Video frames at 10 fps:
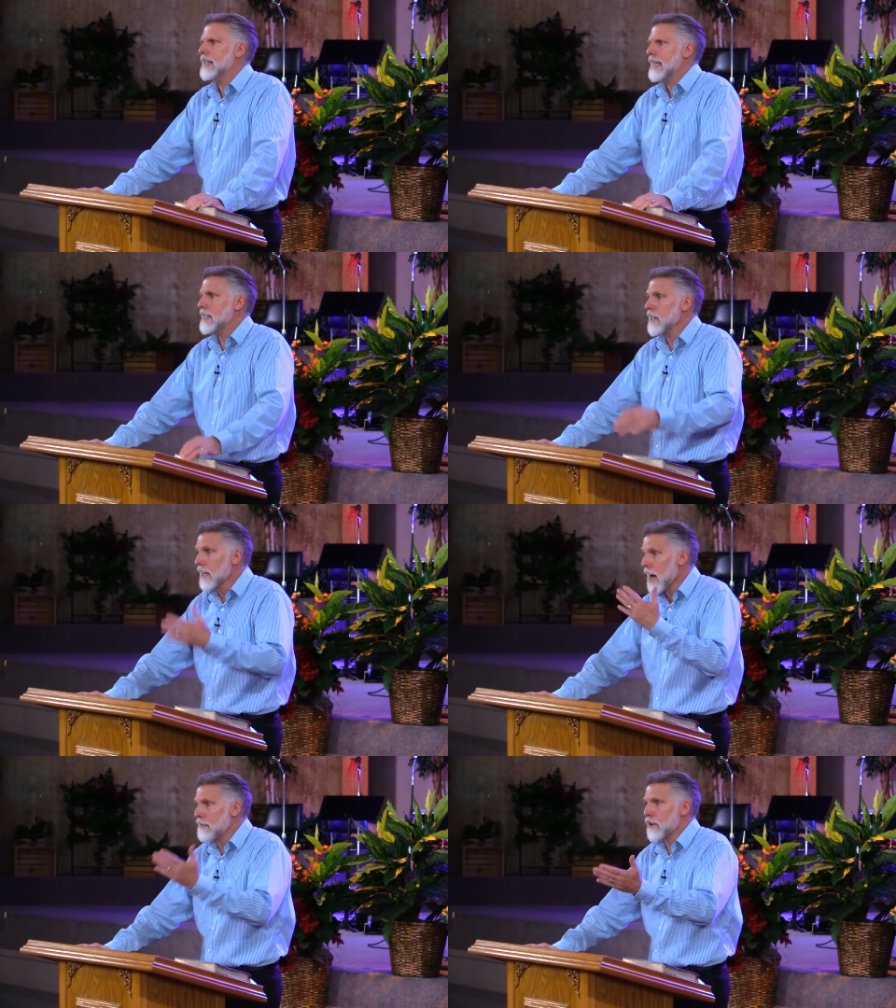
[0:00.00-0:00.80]
He's a
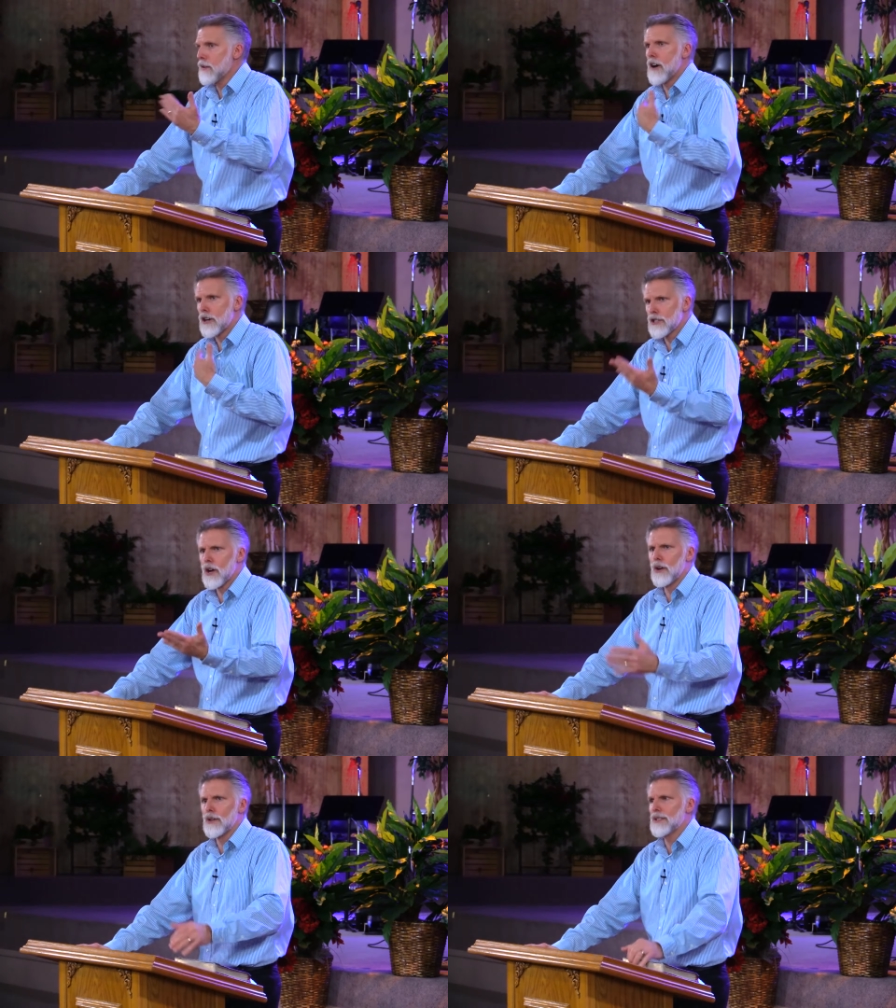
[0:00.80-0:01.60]
lover of our
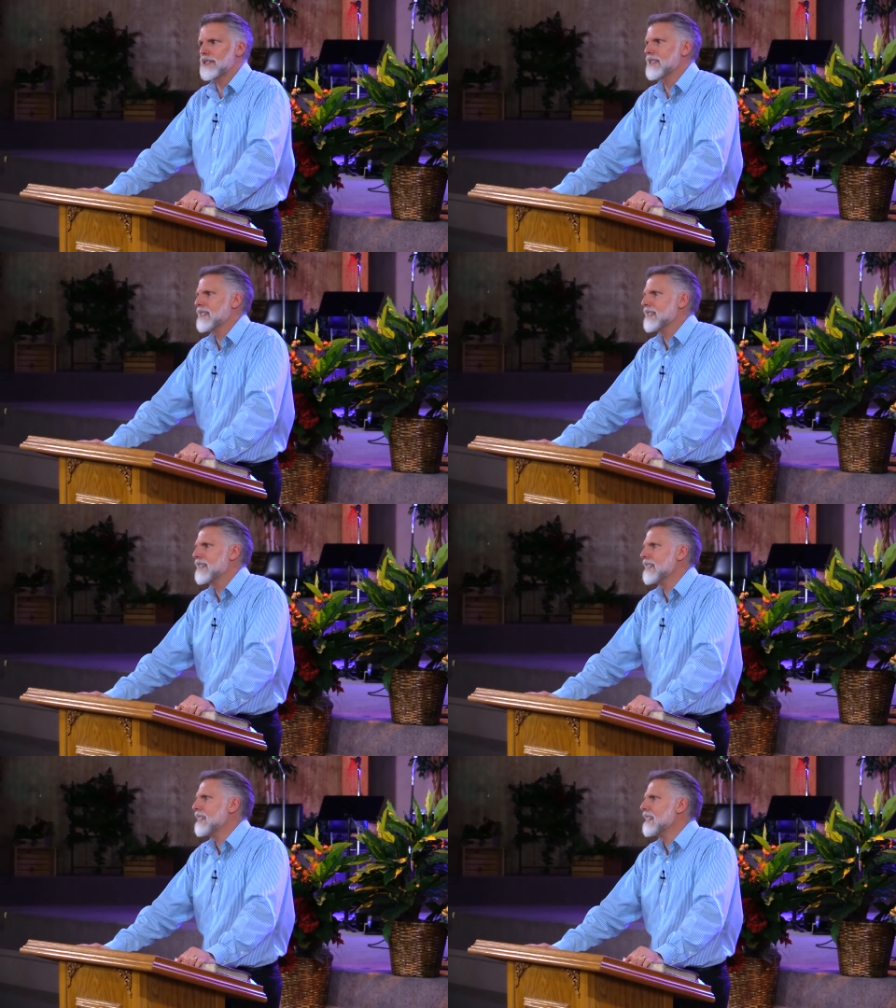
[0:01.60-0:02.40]
souls.
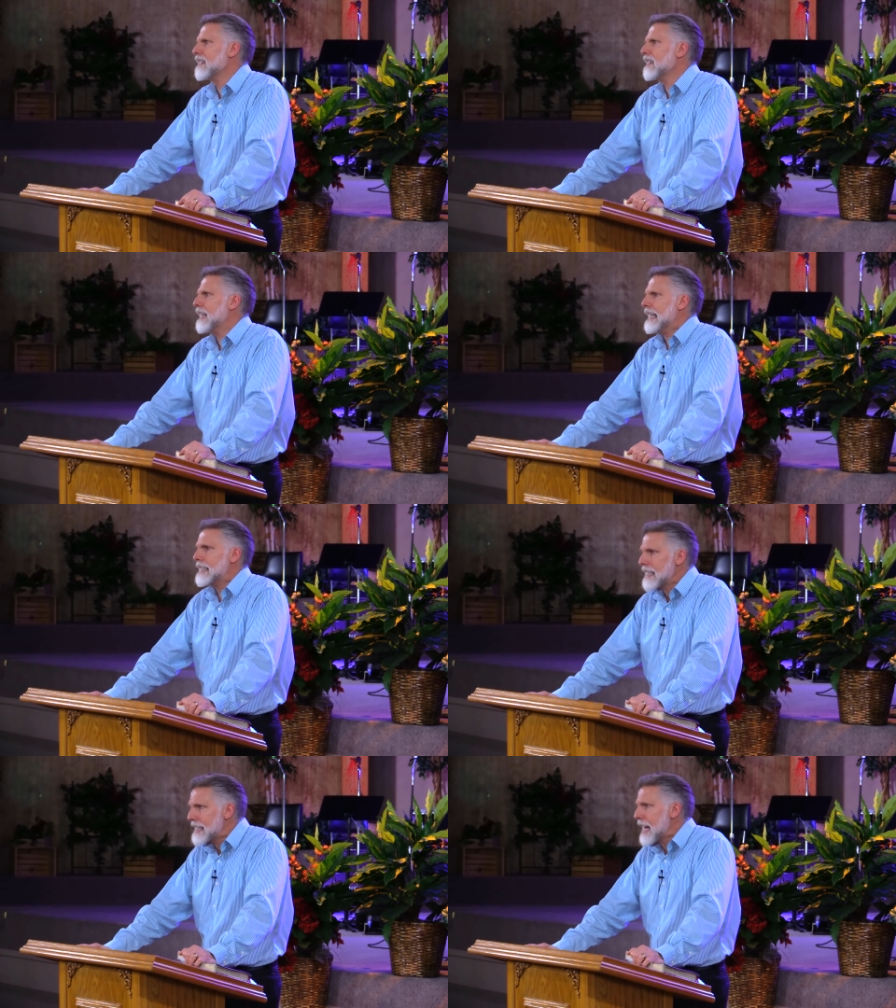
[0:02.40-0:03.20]
He's
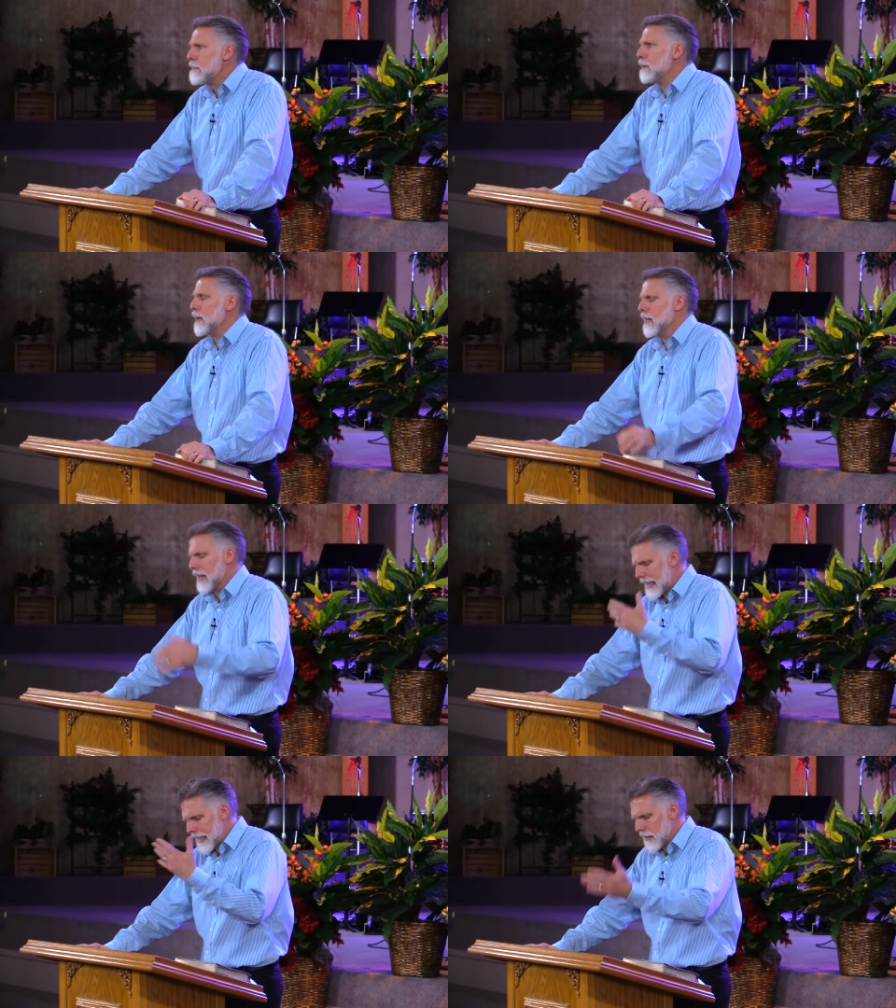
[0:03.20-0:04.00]
the shepherd who
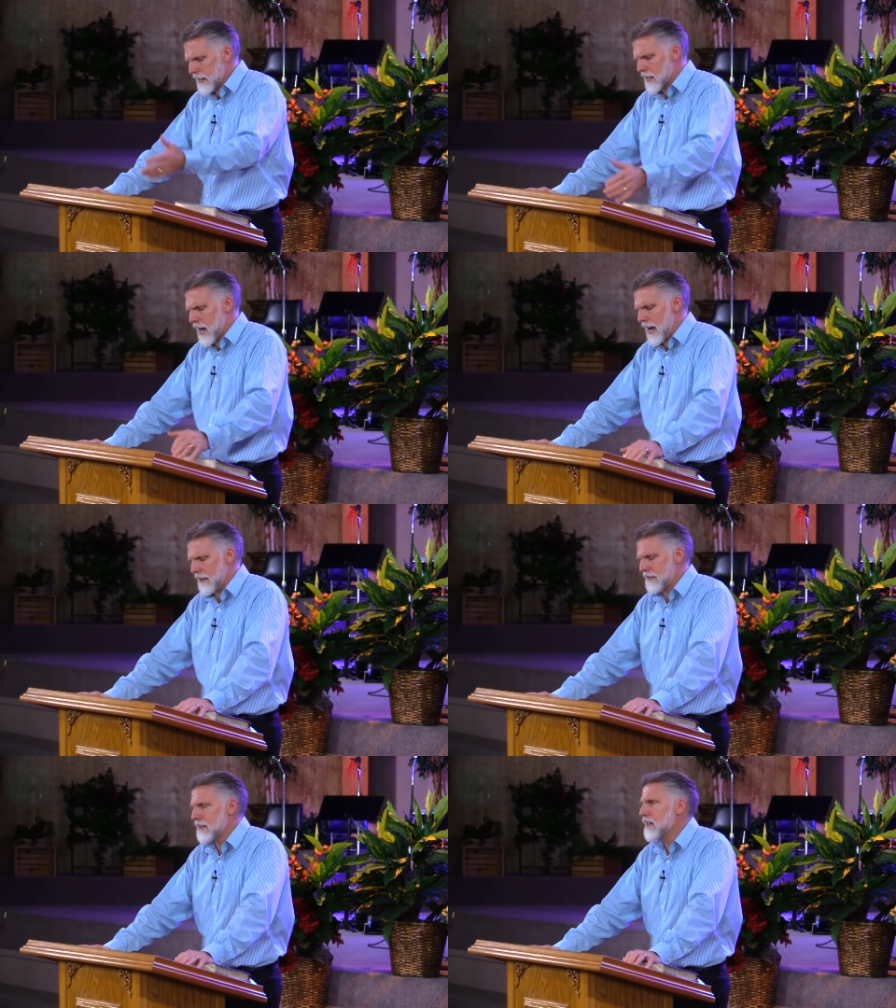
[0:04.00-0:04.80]
laid down his life.
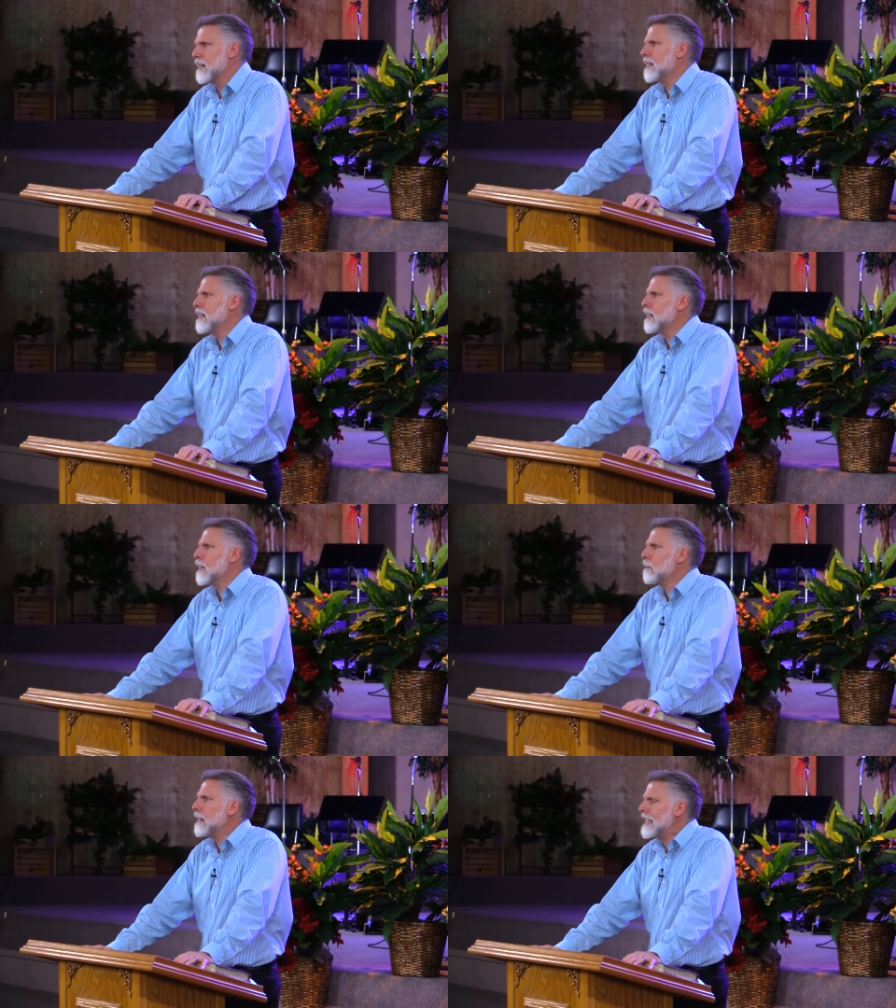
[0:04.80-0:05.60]

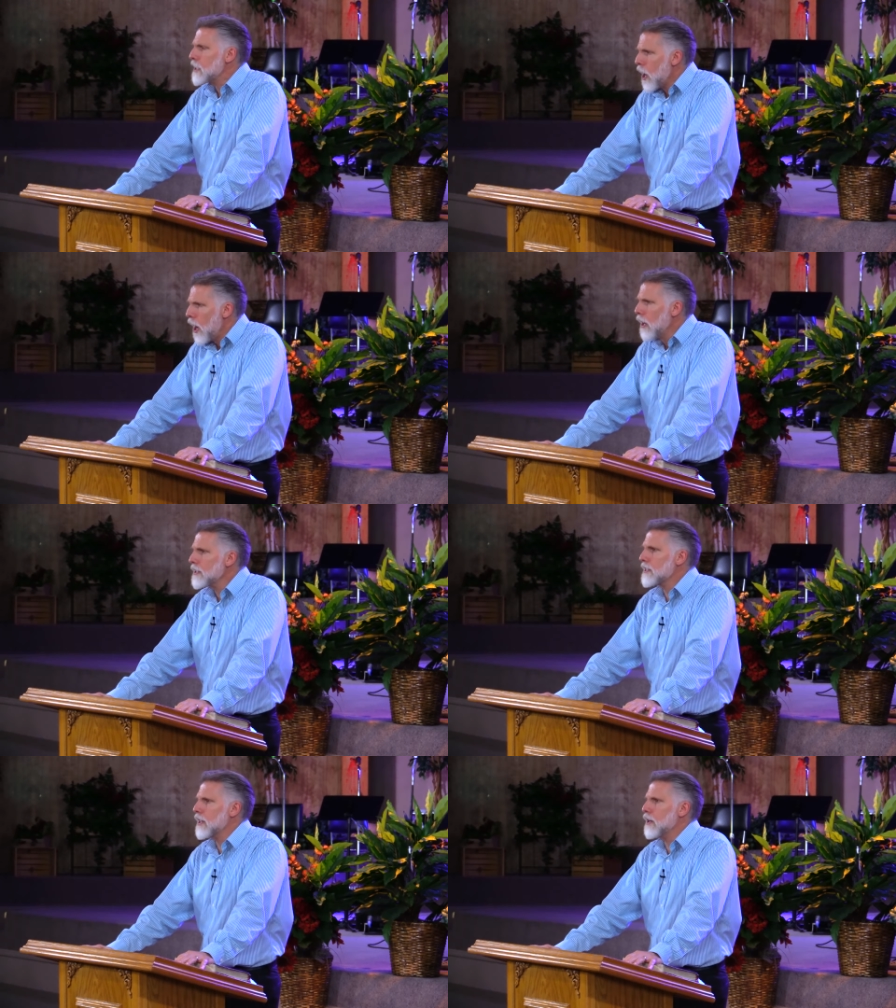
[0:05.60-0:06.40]
But he's
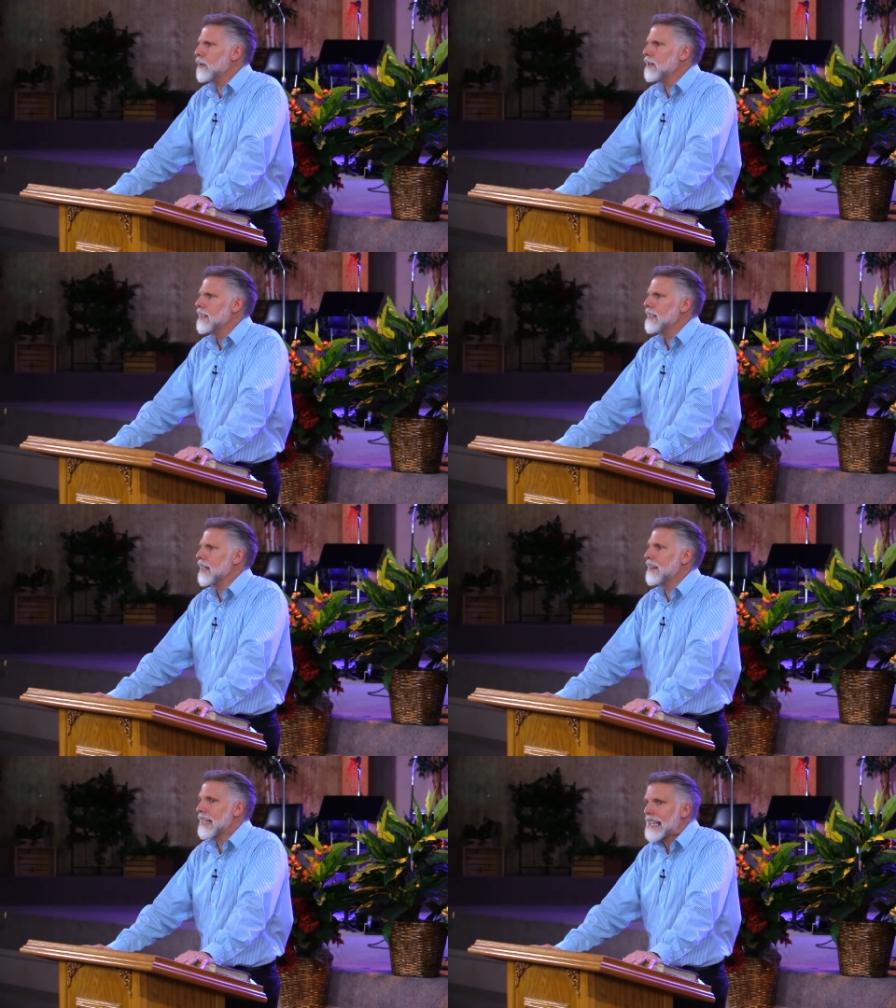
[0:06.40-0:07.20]
also
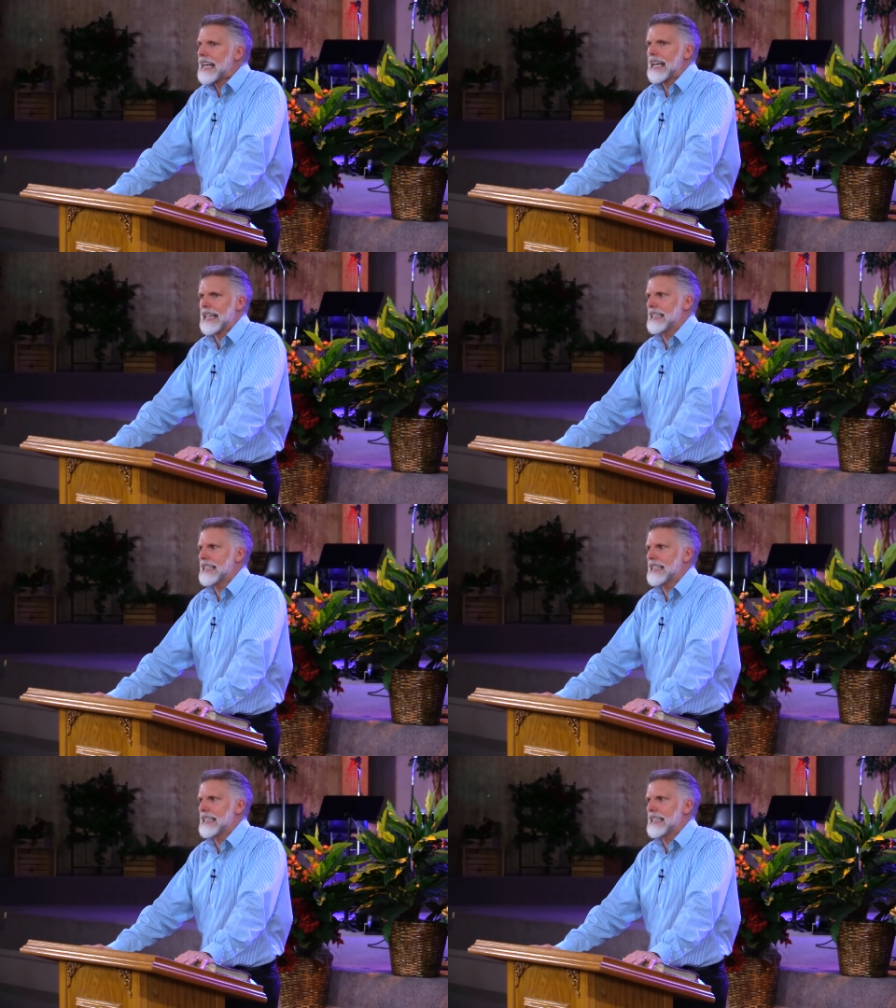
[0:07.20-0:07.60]
the king.